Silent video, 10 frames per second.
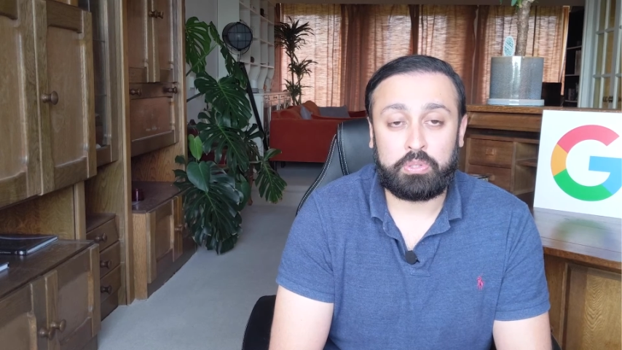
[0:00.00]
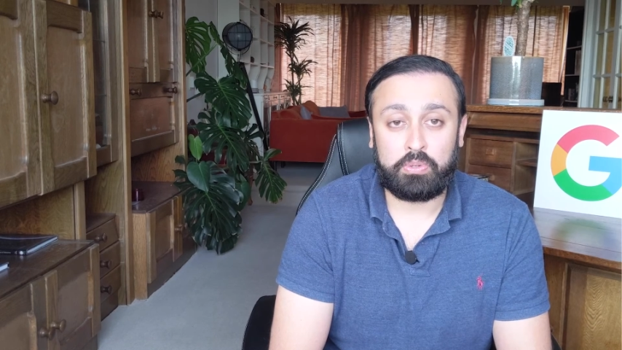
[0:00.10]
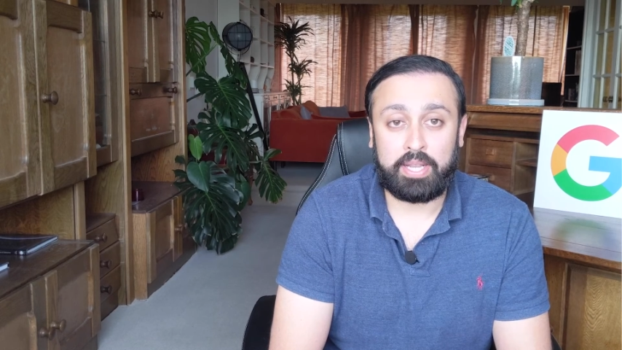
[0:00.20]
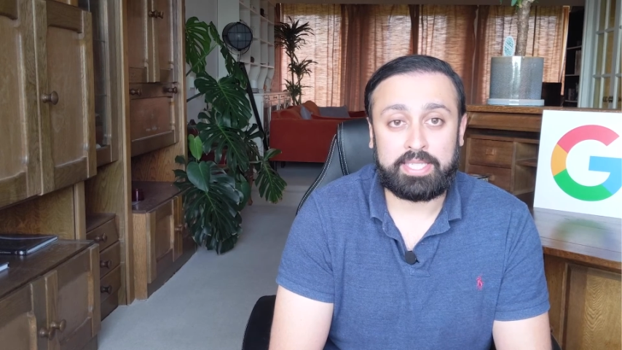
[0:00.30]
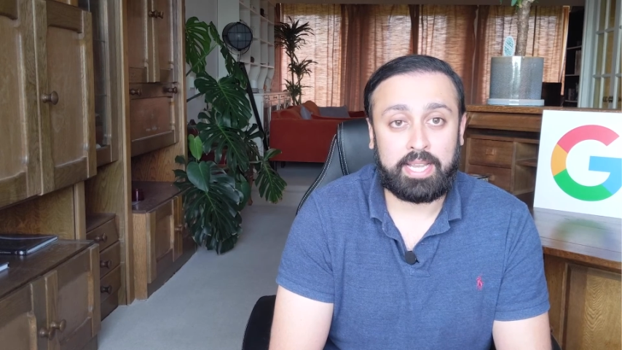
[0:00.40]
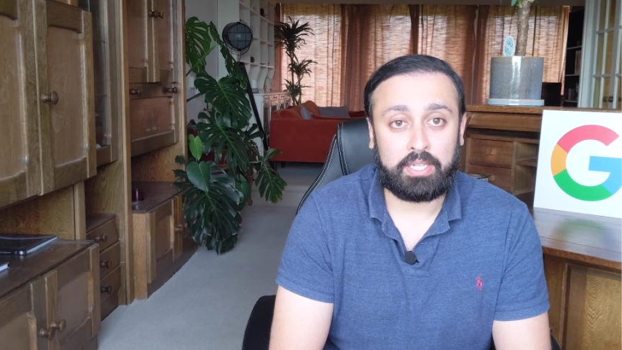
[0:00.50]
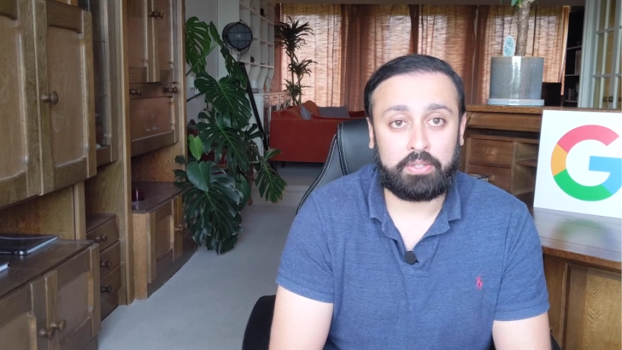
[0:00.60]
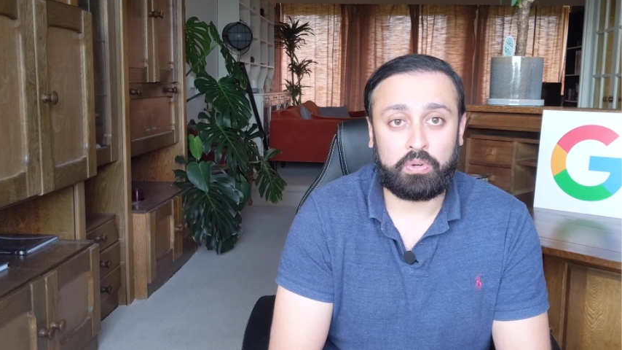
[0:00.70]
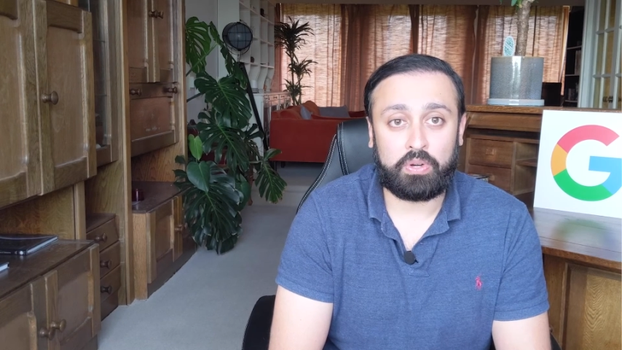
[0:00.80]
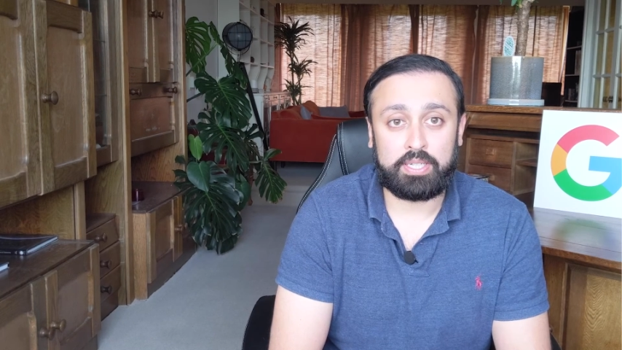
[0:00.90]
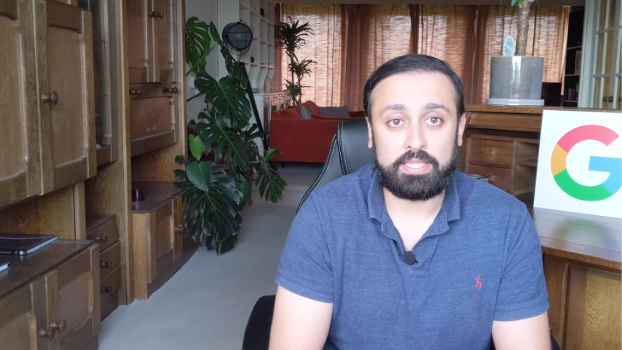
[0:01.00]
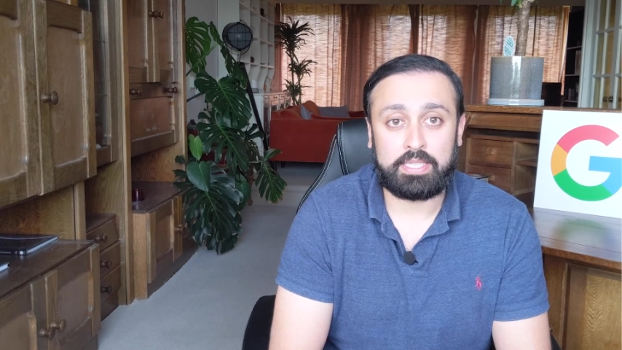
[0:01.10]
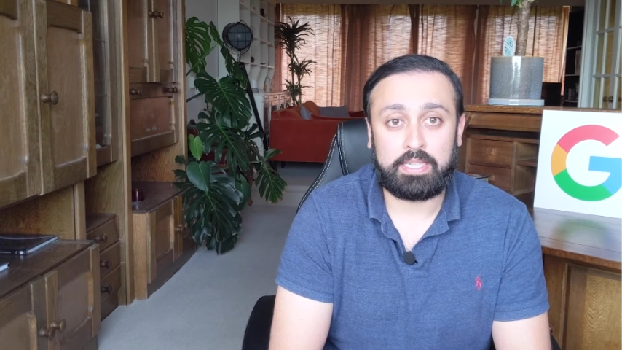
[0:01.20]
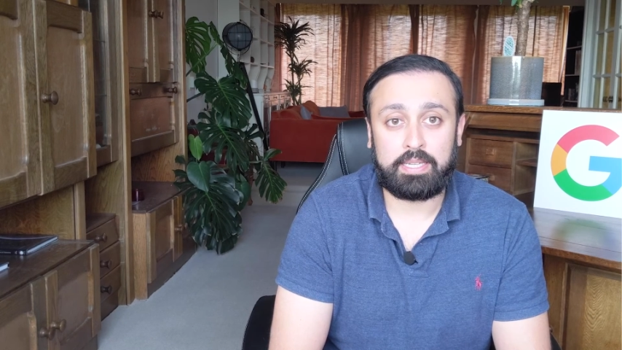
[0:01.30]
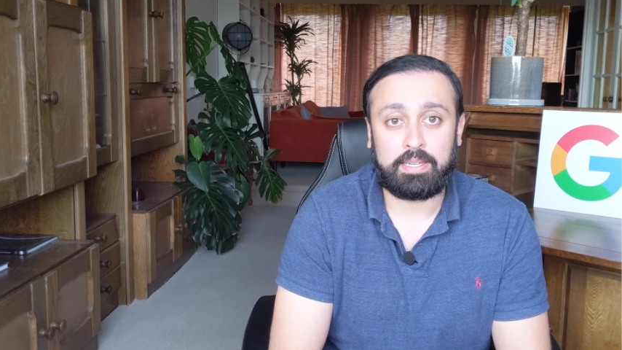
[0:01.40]
tool exactly works,
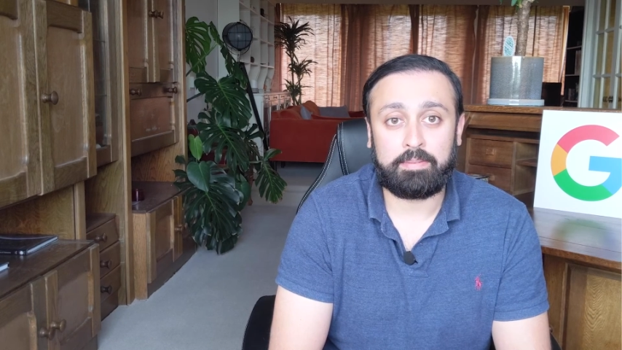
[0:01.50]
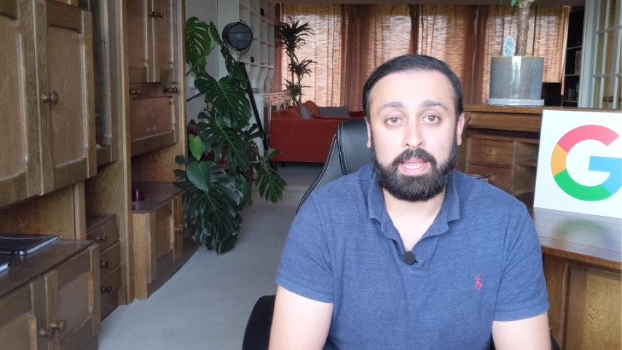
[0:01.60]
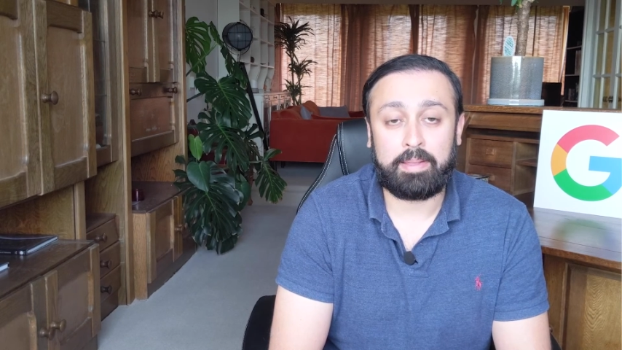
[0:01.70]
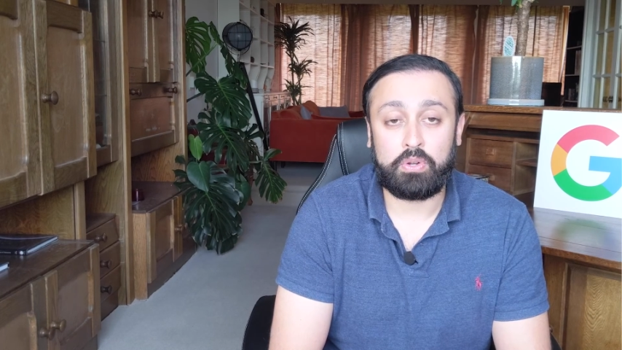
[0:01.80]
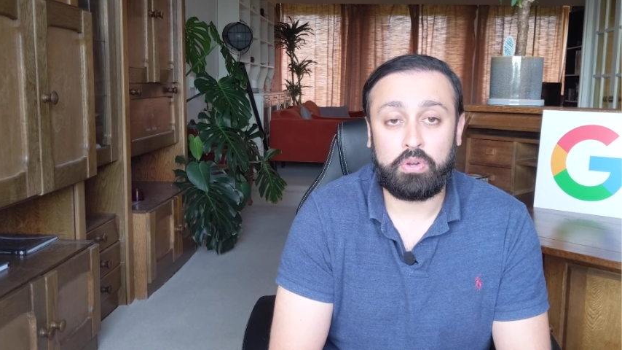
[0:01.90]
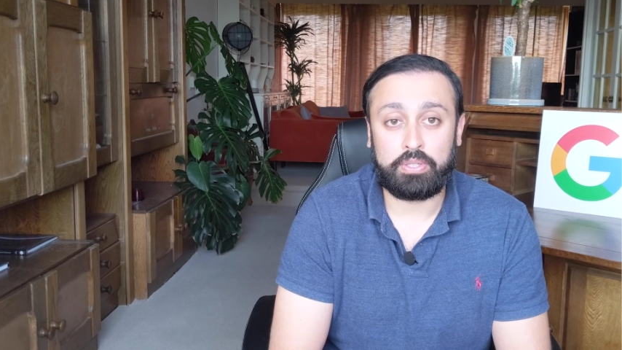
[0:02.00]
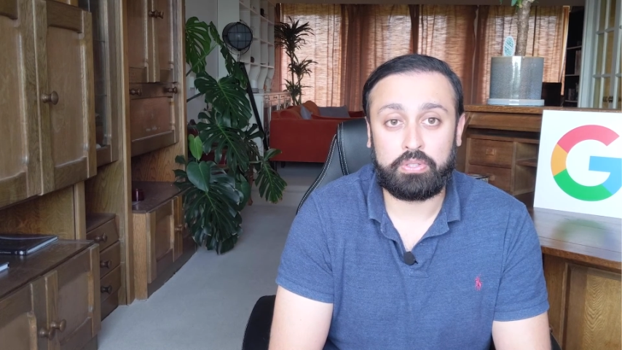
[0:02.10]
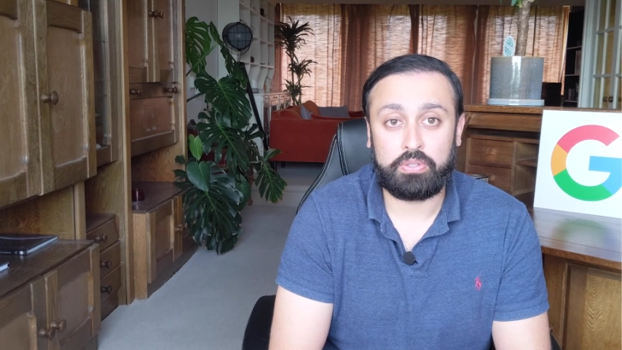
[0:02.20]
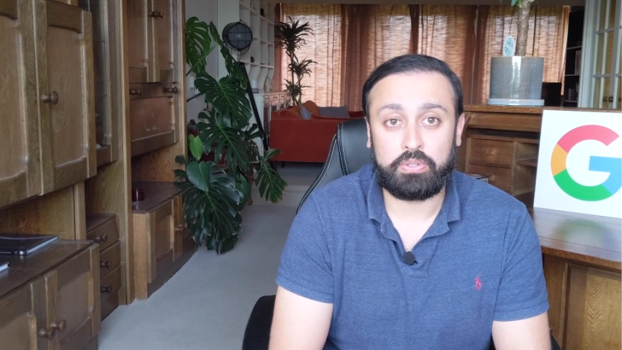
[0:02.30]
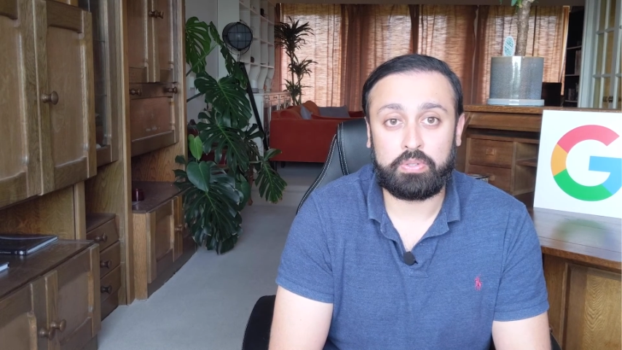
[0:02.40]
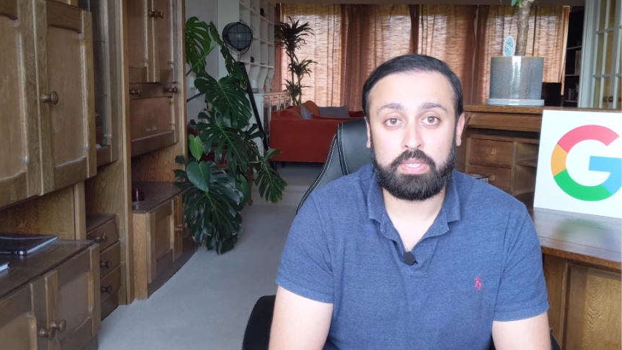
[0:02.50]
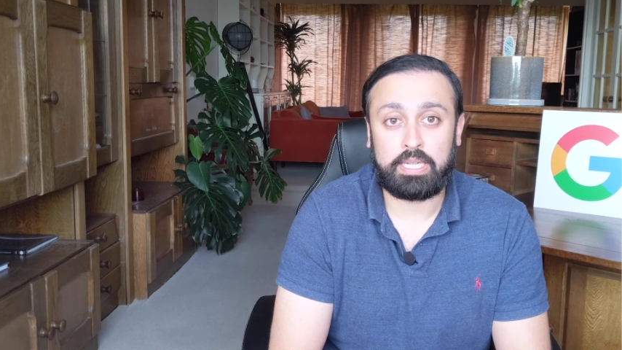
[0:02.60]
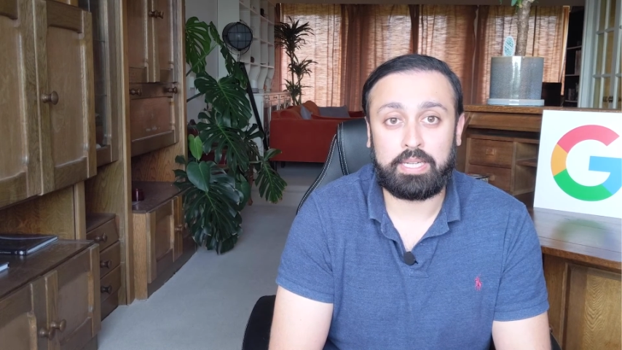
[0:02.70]
I'm going to